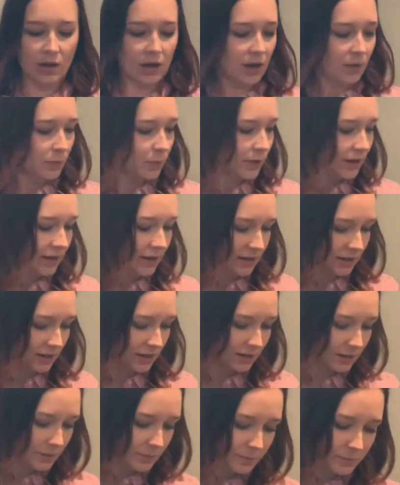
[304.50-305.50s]

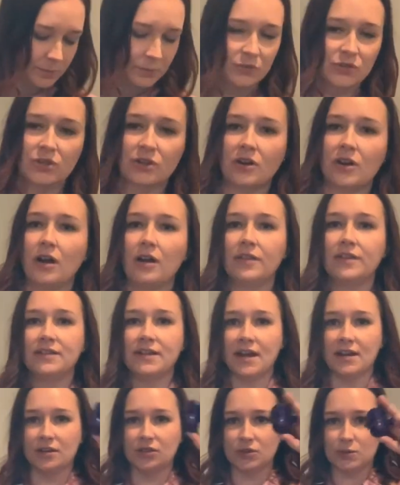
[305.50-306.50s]
we took all the
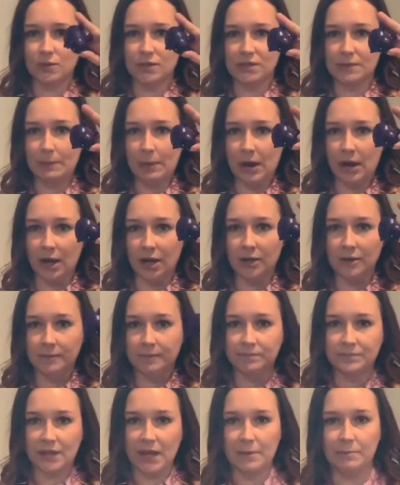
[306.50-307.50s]
dinosaurs apart
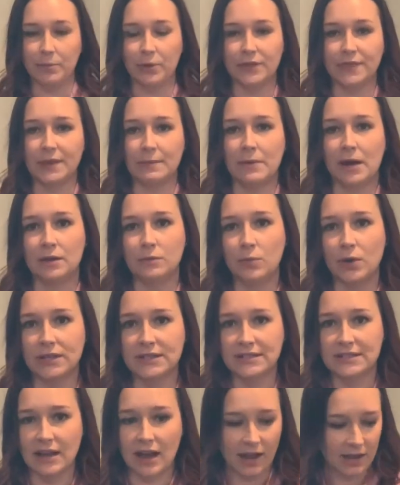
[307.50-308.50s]
and put them on one
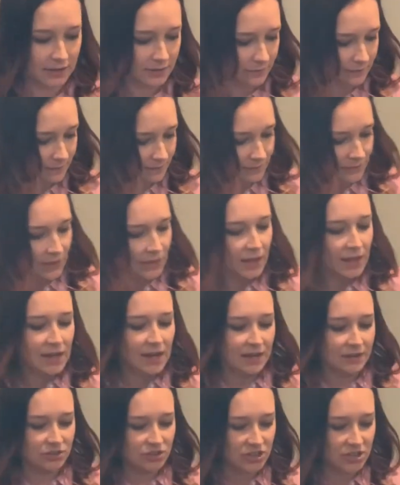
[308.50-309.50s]
side,
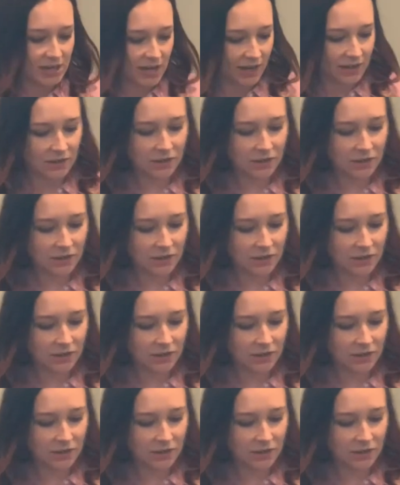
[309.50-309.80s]
and she had